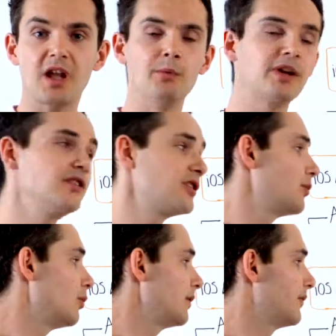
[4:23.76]
and we can
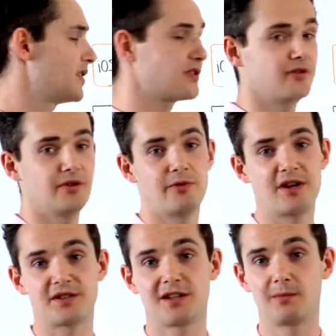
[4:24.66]
do all of this through the
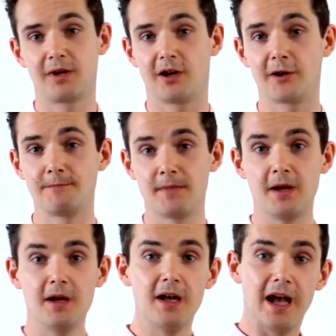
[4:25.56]
REST API.
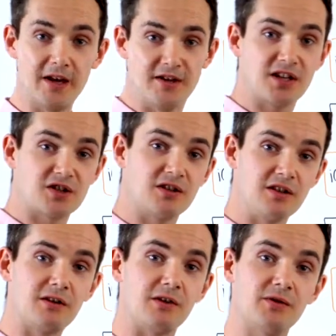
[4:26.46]
In addition,
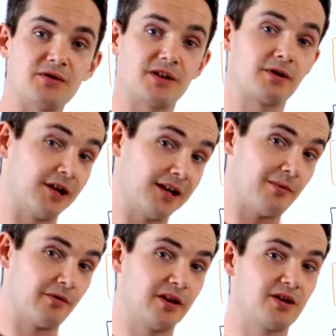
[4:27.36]
you can also
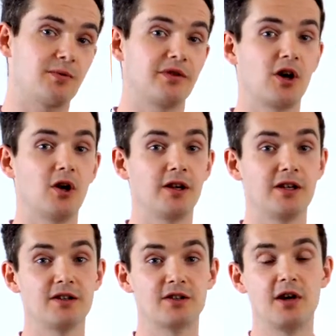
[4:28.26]
collaborate with
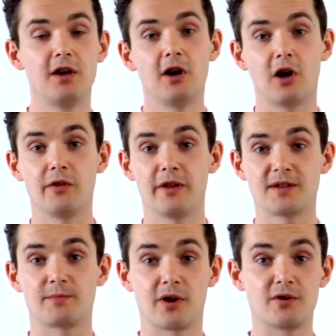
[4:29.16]
colleagues on
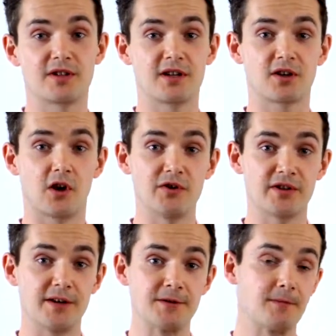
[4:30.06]
this process
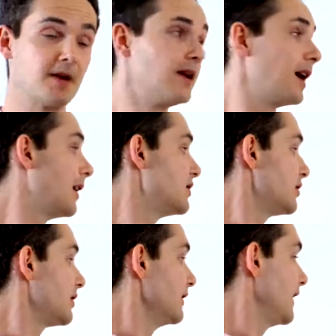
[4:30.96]
content, and
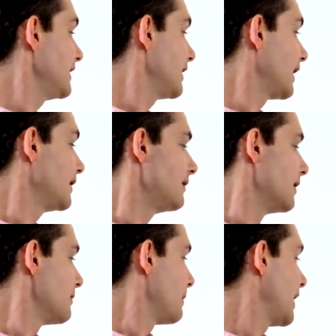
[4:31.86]
you can link in
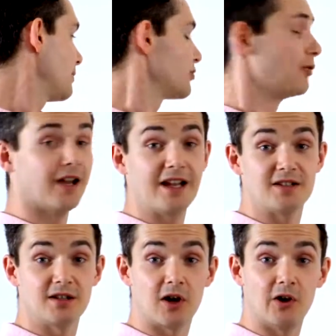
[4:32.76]
perhaps
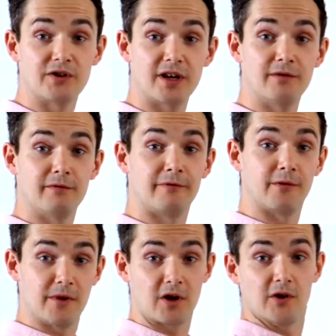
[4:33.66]
related content
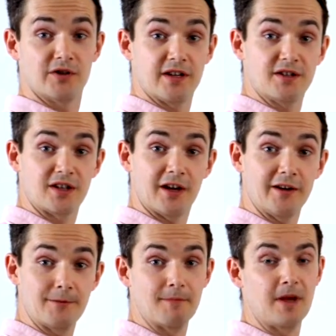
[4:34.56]
from the content
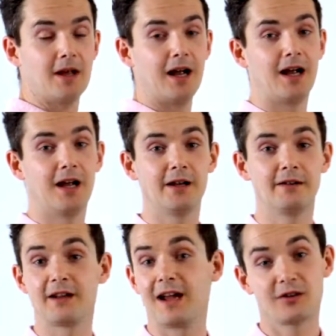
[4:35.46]
side
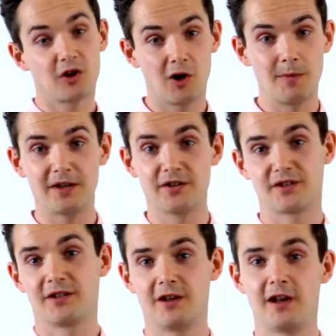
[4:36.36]
and add
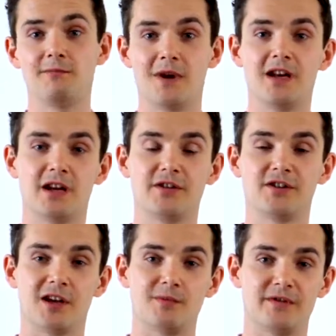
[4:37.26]
comments and many other
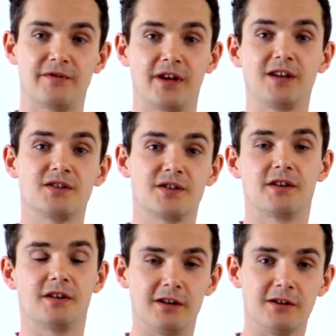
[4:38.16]
types of things
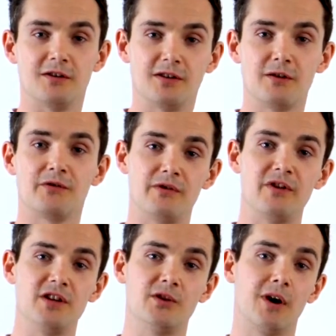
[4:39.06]
that you can do through
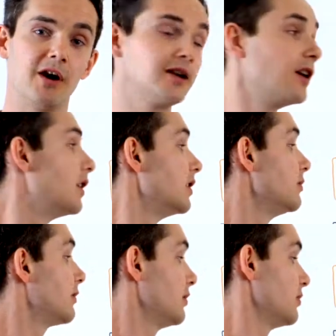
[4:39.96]
the UI.
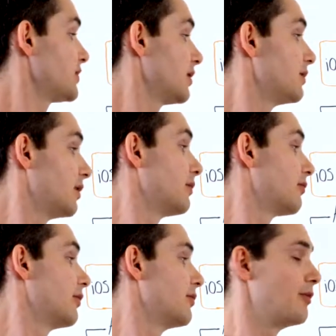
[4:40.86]
You can also do
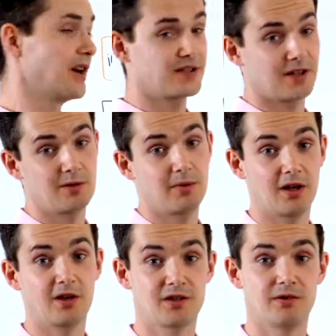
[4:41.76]
through the REST
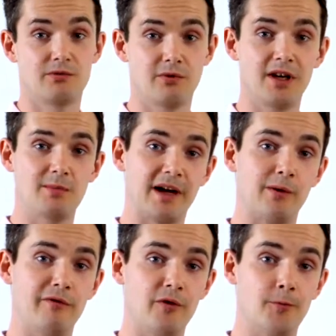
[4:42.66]
API, so it's really
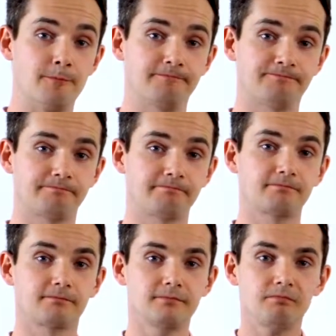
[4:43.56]
powerful.
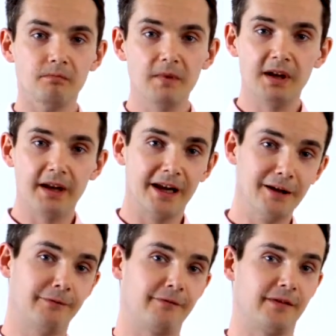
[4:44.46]

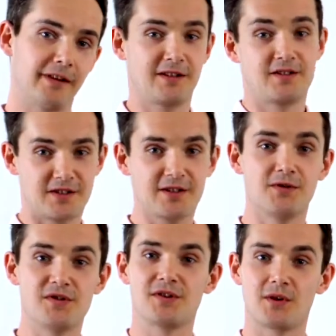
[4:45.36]
If that still
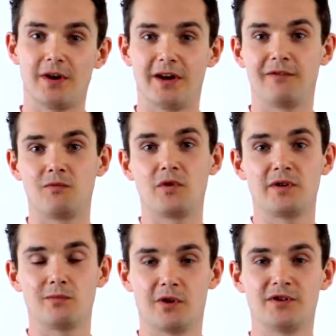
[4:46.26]
doesn't quite have
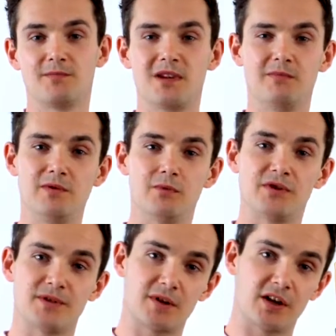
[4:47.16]
what you want, maybe you
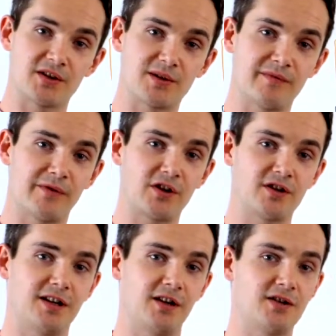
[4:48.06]
want some custom
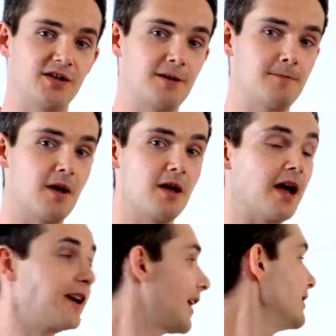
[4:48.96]
functionality,
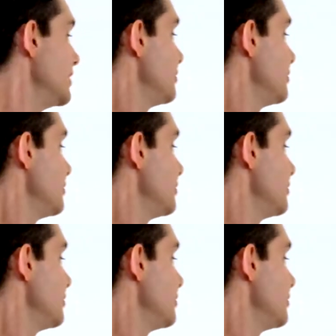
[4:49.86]
again